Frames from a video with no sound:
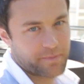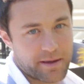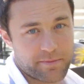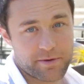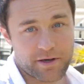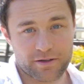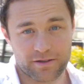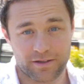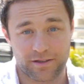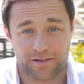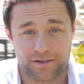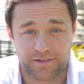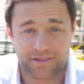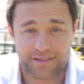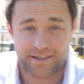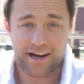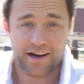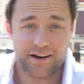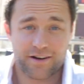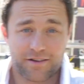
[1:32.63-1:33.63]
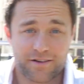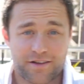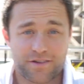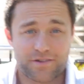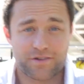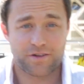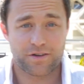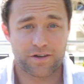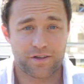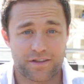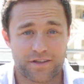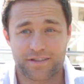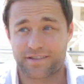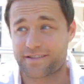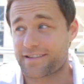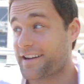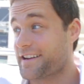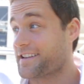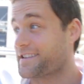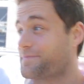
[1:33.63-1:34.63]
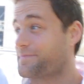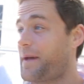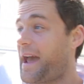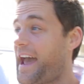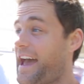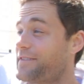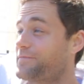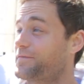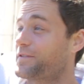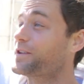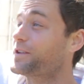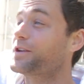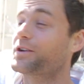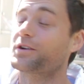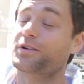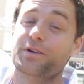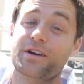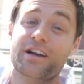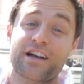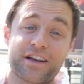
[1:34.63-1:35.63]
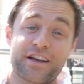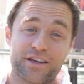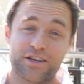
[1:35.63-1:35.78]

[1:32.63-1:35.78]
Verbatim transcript: Maybe you're a little scared because you heard the sun is bad for you.